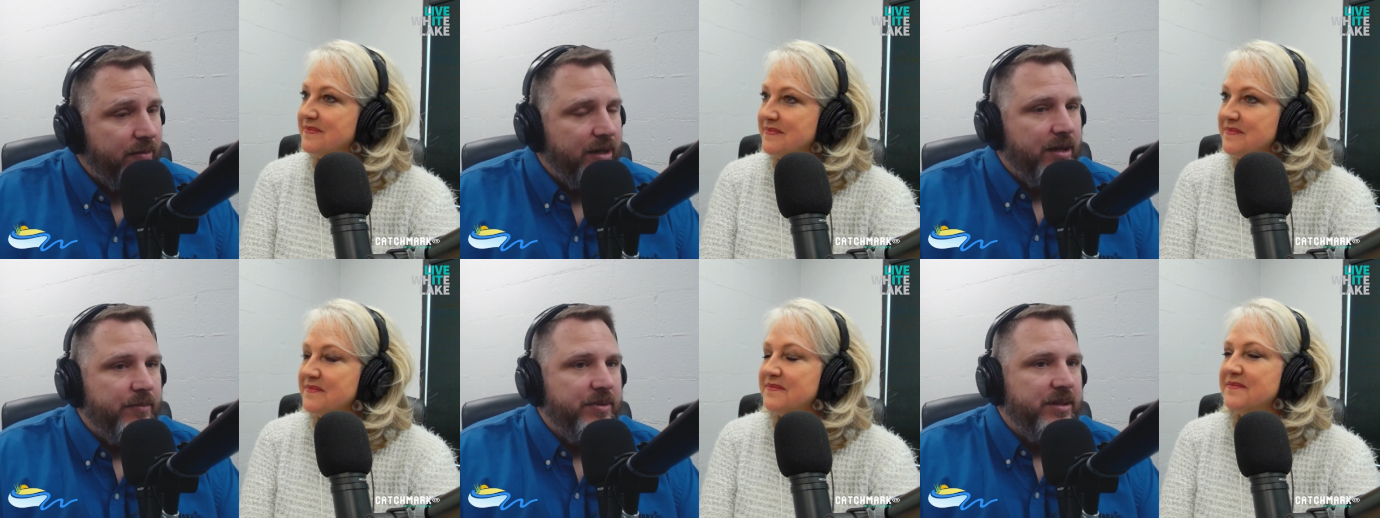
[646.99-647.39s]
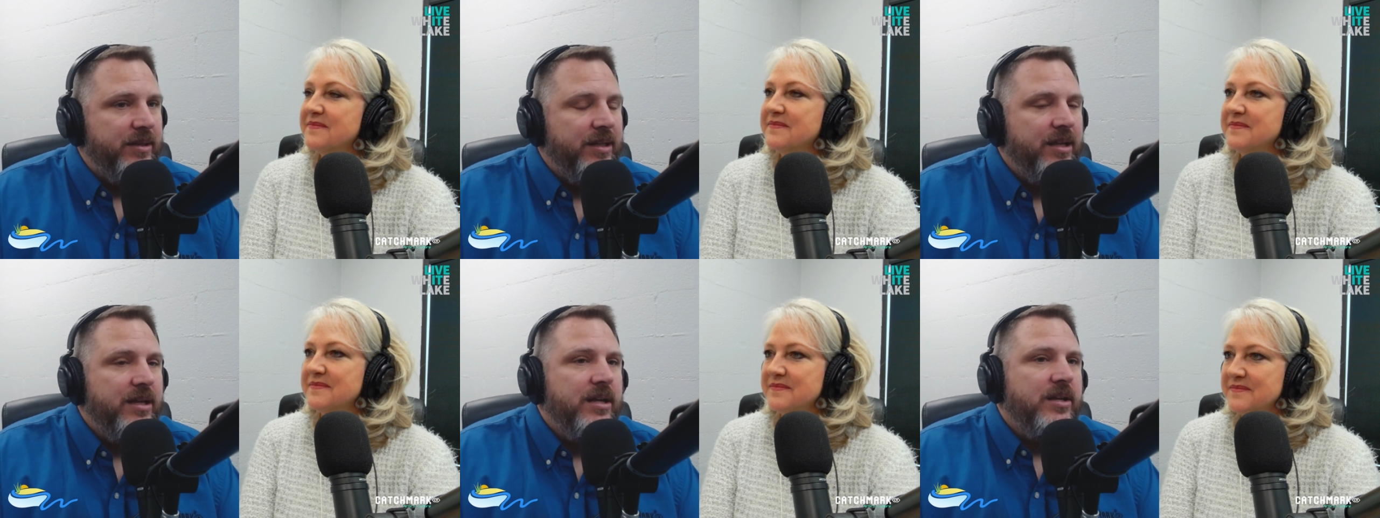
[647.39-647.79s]
Speaker 1: Um,
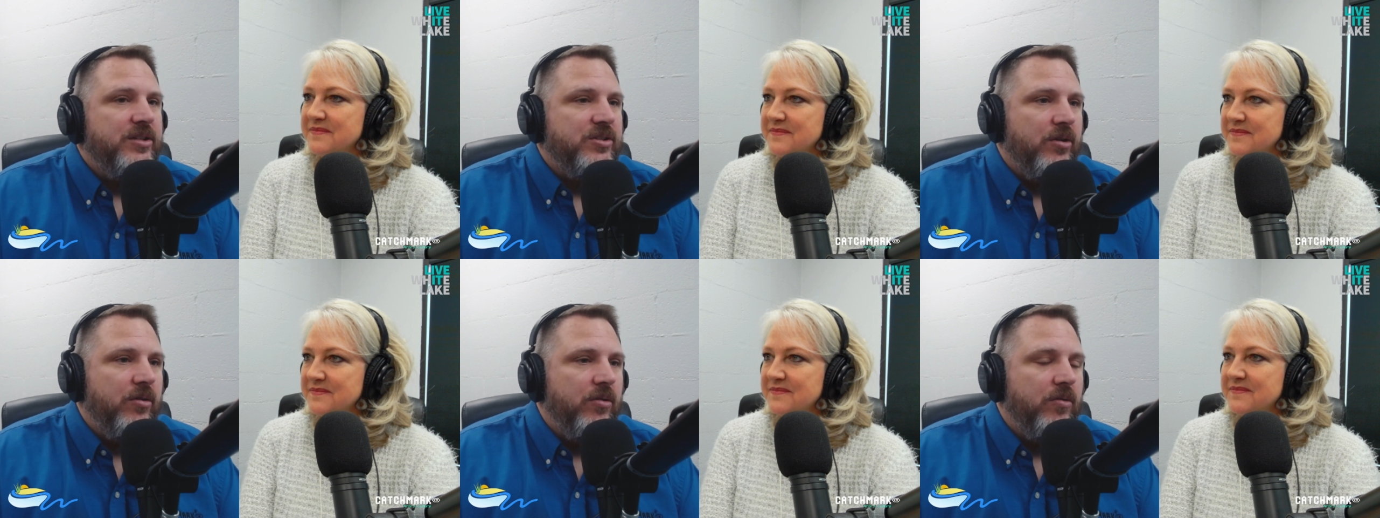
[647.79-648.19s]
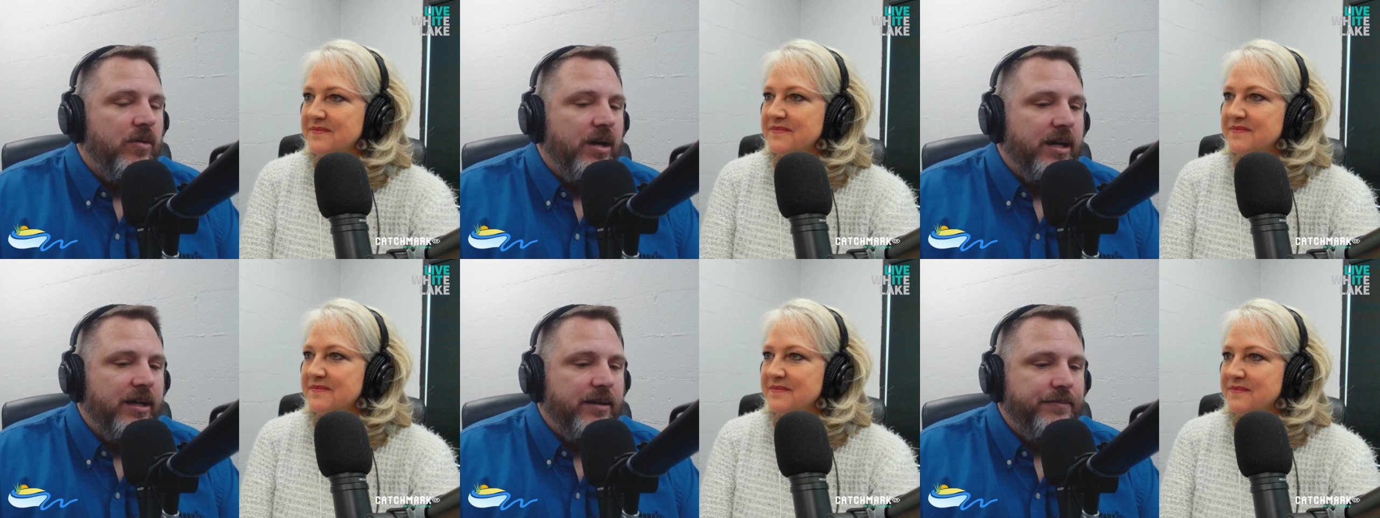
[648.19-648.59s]
and so
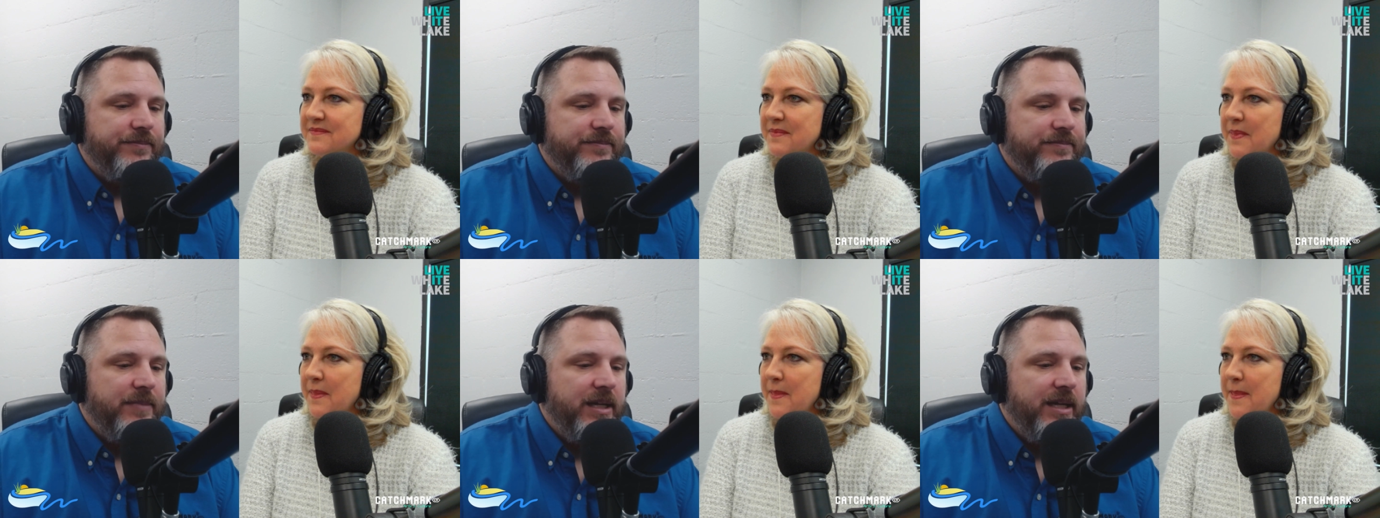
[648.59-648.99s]
um,